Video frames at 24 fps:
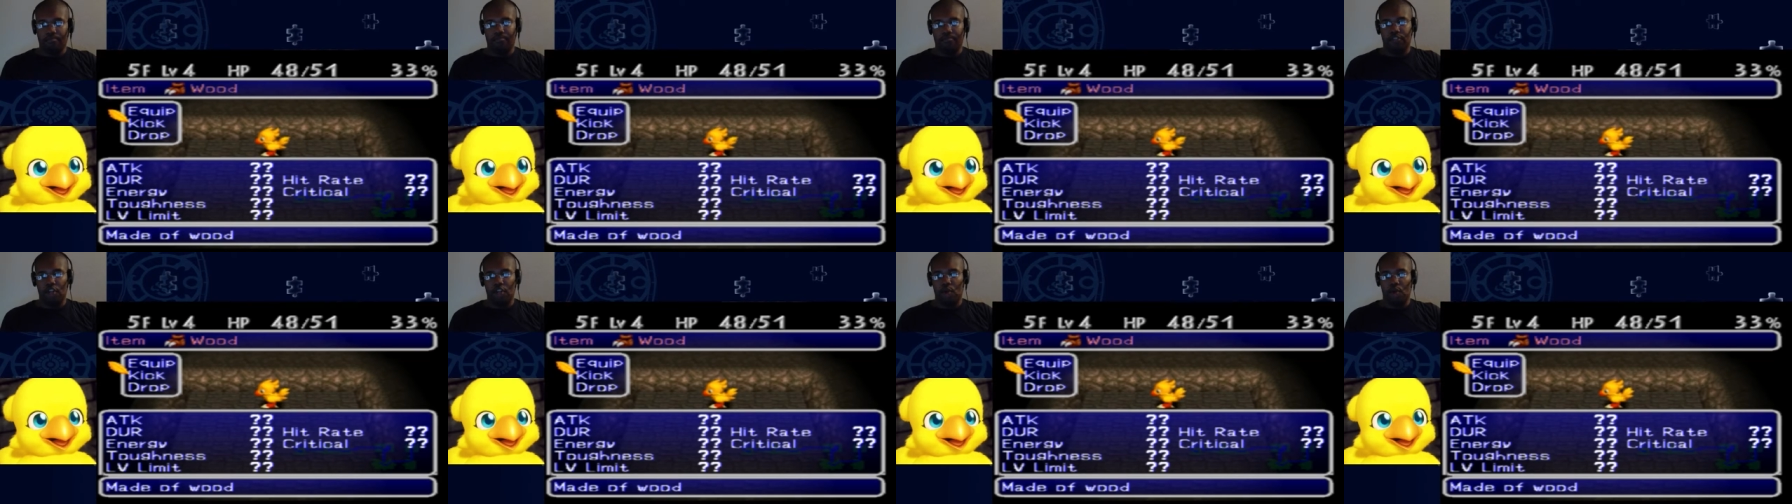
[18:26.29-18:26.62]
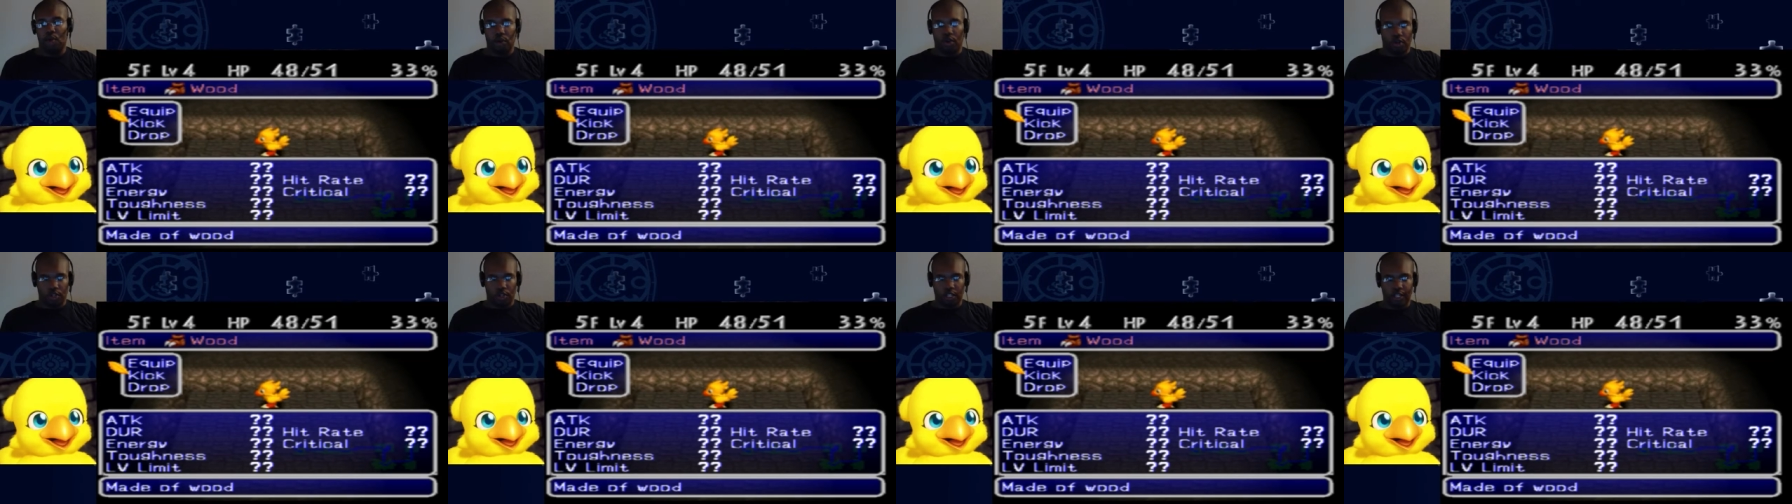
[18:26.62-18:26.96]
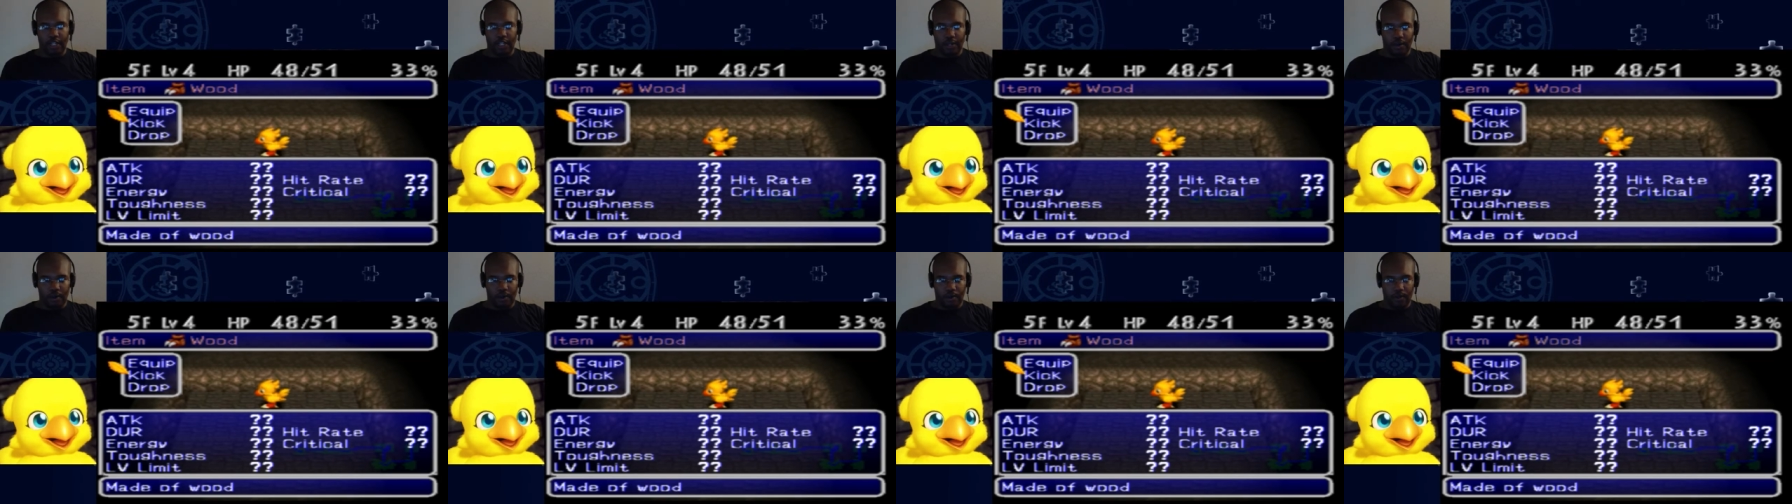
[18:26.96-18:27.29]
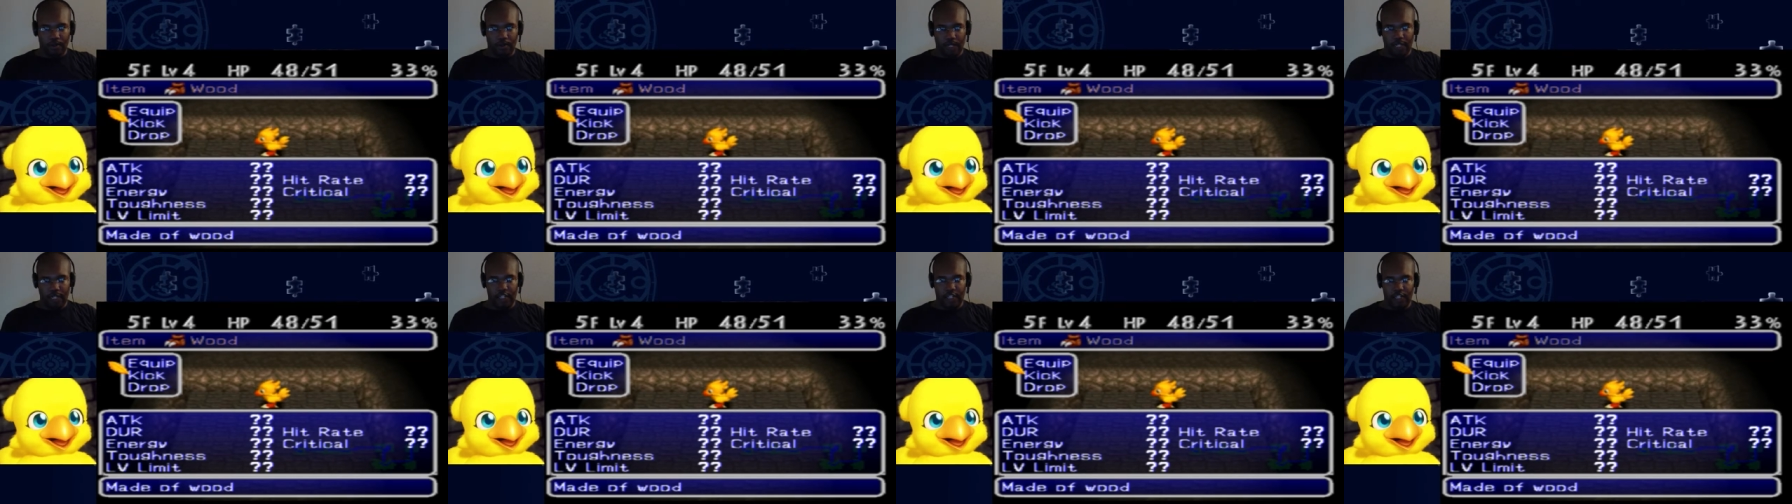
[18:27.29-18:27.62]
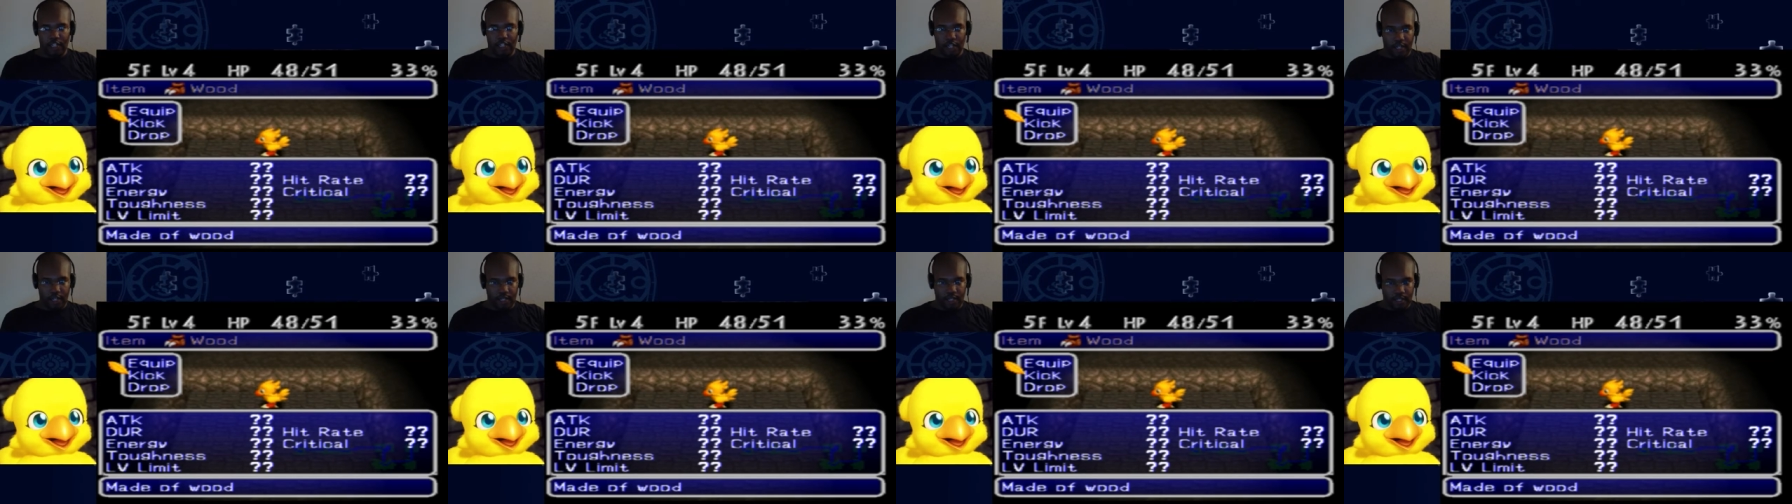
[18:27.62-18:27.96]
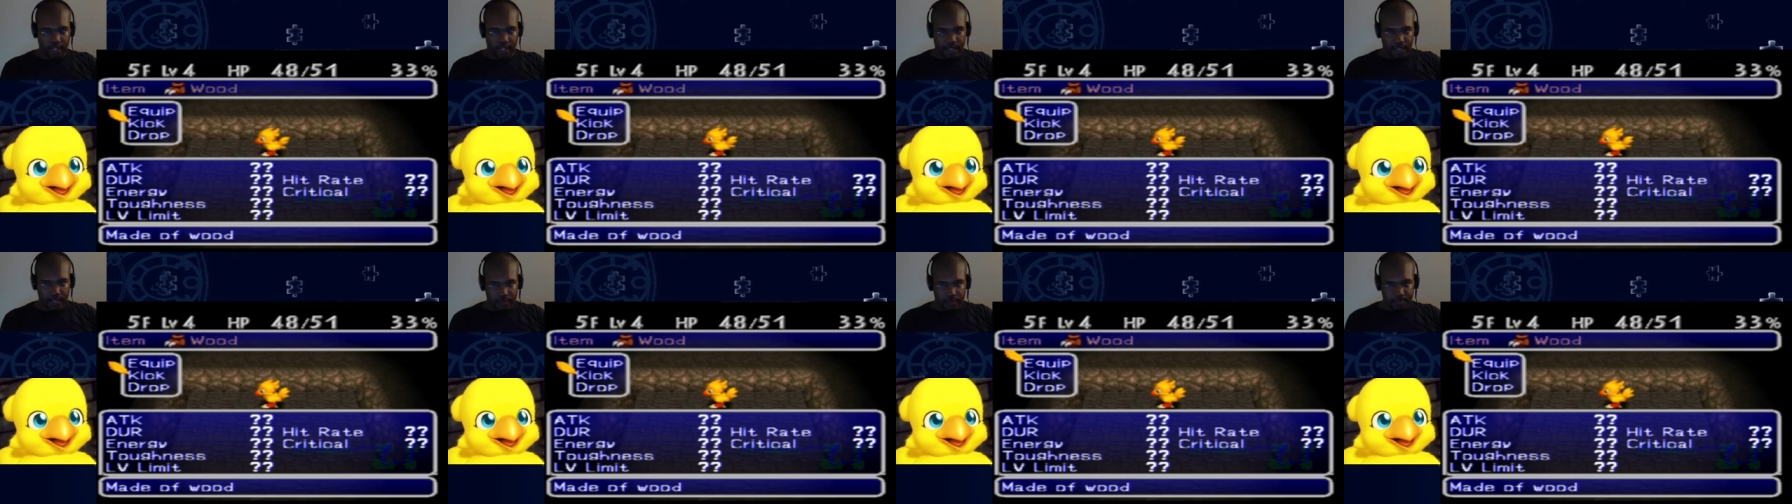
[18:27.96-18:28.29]
know early on what it
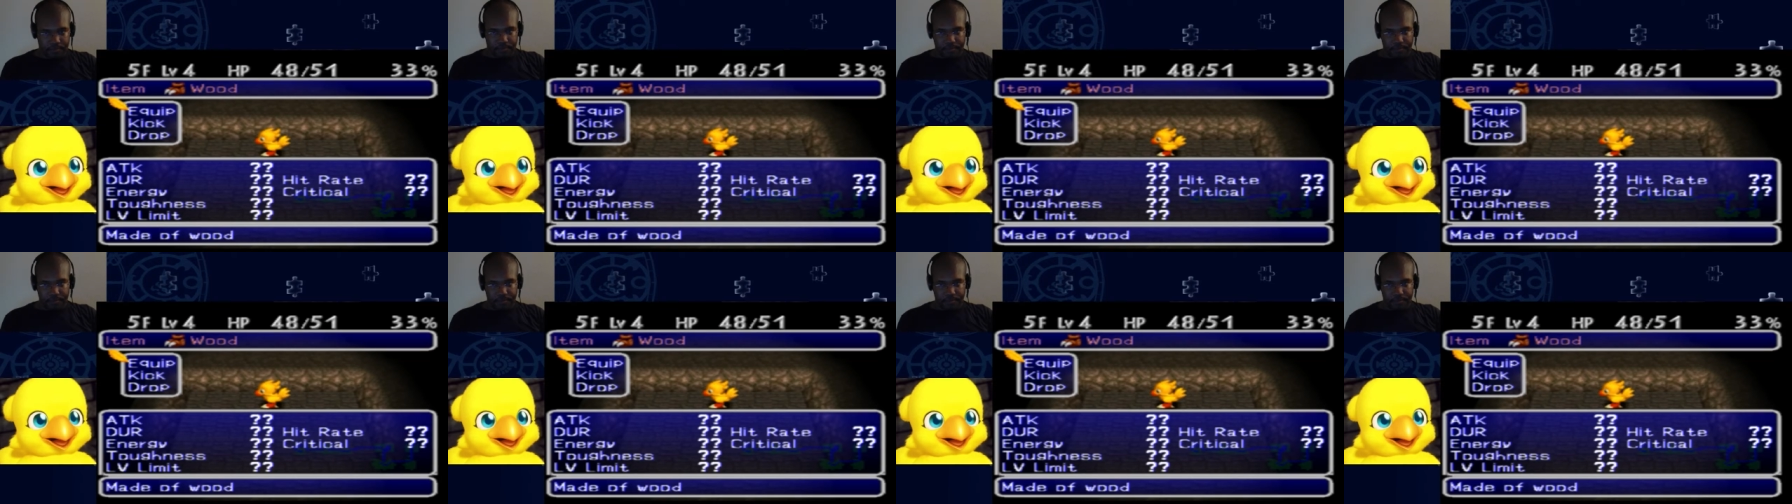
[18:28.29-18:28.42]
does.